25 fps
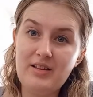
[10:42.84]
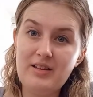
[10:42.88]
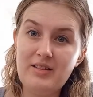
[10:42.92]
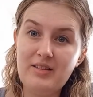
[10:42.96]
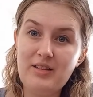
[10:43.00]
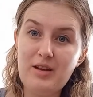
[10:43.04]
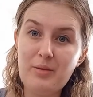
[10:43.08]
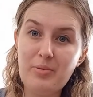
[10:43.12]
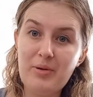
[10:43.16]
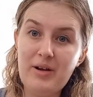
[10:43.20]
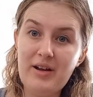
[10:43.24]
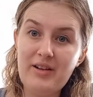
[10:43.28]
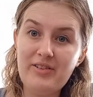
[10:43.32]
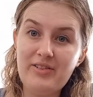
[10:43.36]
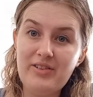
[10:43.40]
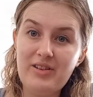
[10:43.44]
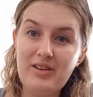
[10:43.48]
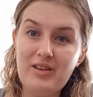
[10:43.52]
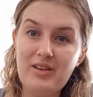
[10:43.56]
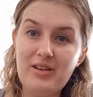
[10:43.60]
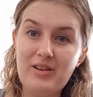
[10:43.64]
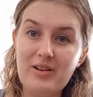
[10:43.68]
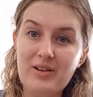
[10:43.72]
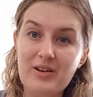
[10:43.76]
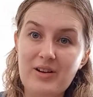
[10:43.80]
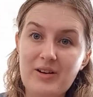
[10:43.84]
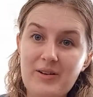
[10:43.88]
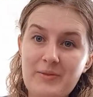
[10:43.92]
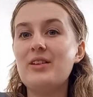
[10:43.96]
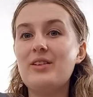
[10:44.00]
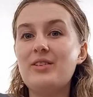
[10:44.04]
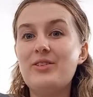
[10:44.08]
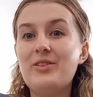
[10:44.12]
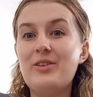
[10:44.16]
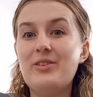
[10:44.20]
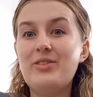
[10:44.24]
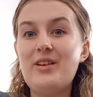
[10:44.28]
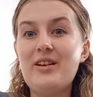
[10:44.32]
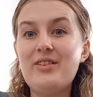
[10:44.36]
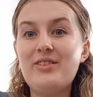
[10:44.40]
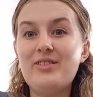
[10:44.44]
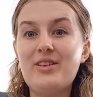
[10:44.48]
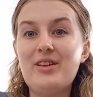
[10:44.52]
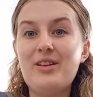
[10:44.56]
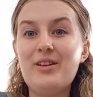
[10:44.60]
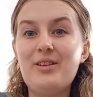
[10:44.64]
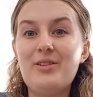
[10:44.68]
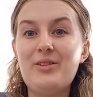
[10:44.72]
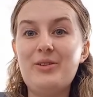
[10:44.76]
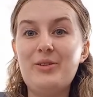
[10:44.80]
they're pricey here. So thus
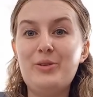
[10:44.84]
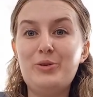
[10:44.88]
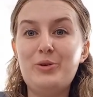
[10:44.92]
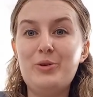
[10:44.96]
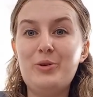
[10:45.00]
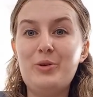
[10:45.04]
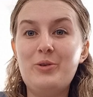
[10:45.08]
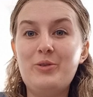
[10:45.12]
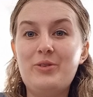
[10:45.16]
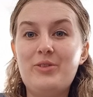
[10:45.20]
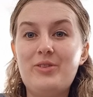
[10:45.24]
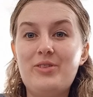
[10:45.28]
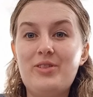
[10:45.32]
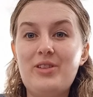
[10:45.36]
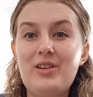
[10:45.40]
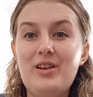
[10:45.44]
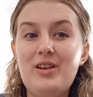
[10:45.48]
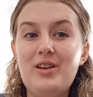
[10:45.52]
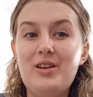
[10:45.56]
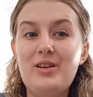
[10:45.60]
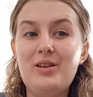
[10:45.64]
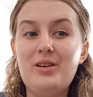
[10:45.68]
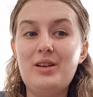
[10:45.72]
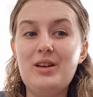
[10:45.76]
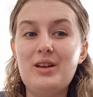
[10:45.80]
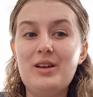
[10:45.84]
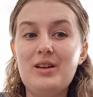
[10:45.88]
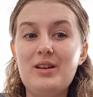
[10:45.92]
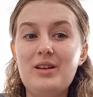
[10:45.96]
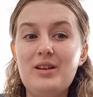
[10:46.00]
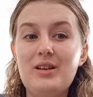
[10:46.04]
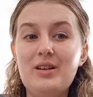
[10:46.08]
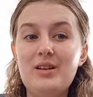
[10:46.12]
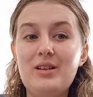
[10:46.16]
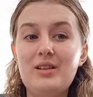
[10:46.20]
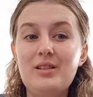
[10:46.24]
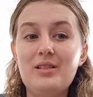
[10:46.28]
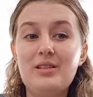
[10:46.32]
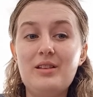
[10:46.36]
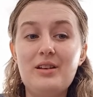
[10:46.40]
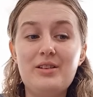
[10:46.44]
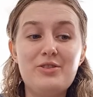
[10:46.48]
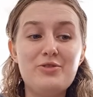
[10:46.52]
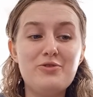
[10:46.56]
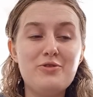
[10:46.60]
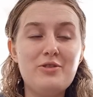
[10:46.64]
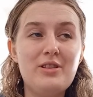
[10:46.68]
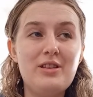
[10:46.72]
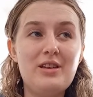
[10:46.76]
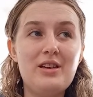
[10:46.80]
concludes the
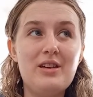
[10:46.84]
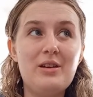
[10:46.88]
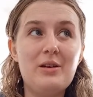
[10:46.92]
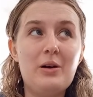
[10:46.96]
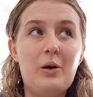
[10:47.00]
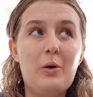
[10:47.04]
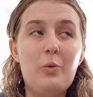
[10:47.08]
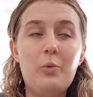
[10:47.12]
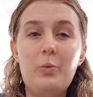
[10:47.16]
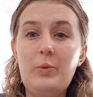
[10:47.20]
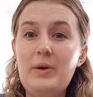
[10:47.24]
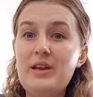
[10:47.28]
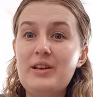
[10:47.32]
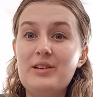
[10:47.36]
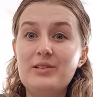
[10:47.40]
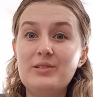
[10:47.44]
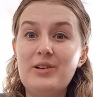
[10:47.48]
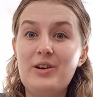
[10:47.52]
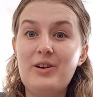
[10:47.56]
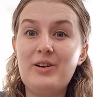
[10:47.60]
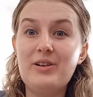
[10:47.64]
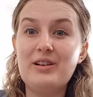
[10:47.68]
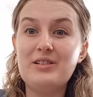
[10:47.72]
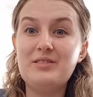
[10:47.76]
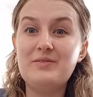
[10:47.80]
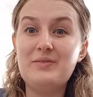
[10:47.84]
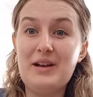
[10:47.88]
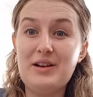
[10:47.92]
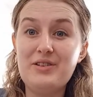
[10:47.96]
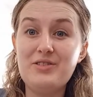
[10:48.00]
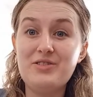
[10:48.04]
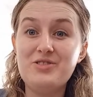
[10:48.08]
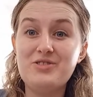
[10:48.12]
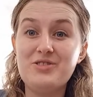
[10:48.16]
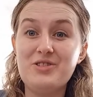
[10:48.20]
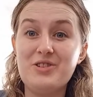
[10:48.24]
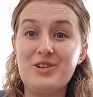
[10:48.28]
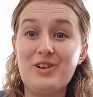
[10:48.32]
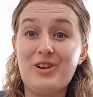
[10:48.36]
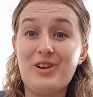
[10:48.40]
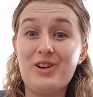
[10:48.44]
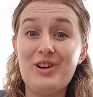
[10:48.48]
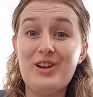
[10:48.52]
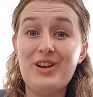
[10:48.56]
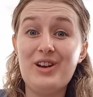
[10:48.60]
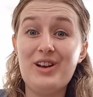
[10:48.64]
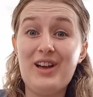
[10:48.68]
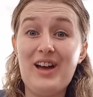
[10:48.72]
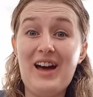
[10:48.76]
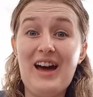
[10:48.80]
literally week-long adventure
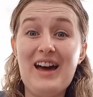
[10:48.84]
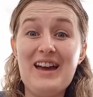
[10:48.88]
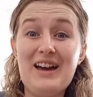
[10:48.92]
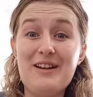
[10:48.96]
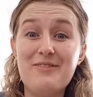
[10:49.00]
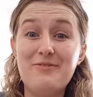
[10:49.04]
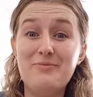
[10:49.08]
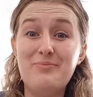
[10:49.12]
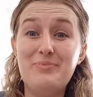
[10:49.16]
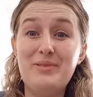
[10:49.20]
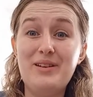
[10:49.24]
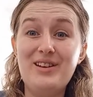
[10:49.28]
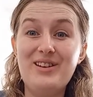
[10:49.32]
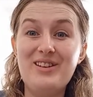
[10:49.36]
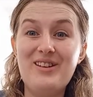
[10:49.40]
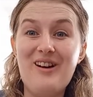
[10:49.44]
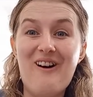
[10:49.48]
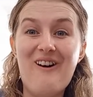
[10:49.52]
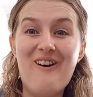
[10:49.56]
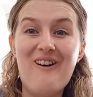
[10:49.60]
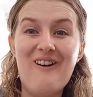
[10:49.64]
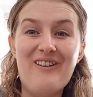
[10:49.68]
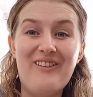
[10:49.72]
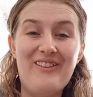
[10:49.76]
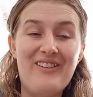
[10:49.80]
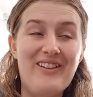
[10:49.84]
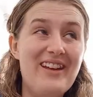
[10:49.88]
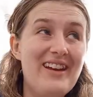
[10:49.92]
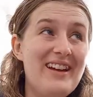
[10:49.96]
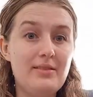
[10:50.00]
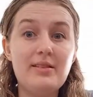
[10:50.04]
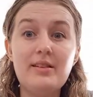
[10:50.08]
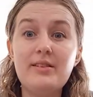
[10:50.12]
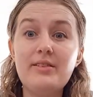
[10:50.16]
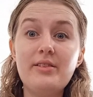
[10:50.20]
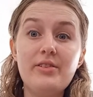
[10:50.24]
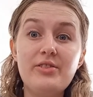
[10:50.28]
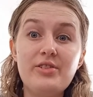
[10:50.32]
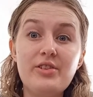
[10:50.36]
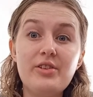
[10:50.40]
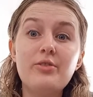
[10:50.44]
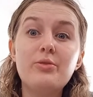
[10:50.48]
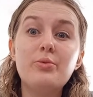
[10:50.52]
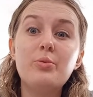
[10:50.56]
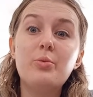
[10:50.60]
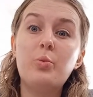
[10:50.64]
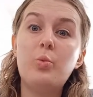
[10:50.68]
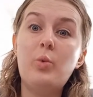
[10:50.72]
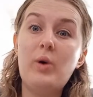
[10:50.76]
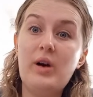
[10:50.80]
I have been on. This is just
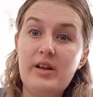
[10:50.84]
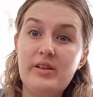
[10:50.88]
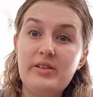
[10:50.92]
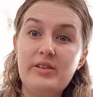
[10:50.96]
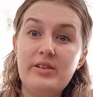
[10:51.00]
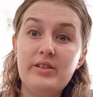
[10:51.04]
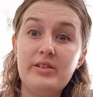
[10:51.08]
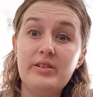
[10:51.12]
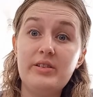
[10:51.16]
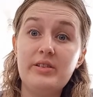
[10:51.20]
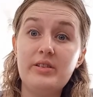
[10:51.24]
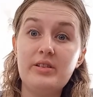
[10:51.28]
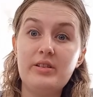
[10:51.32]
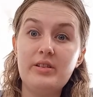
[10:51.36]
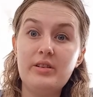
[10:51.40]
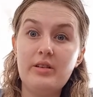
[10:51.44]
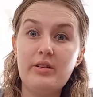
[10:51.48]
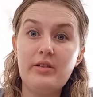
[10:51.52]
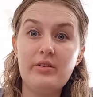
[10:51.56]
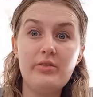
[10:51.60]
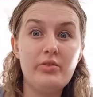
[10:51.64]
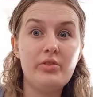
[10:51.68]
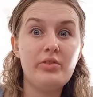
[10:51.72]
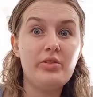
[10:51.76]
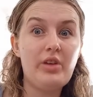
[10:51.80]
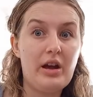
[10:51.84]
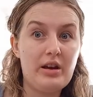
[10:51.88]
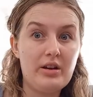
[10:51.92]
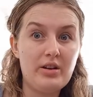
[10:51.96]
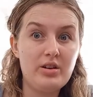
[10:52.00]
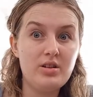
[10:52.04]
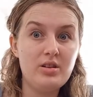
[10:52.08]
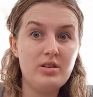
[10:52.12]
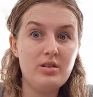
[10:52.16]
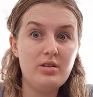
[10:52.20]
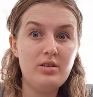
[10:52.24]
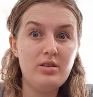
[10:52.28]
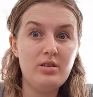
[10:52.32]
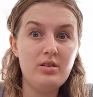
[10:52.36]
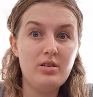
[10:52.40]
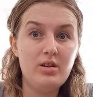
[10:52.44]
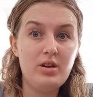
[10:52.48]
one section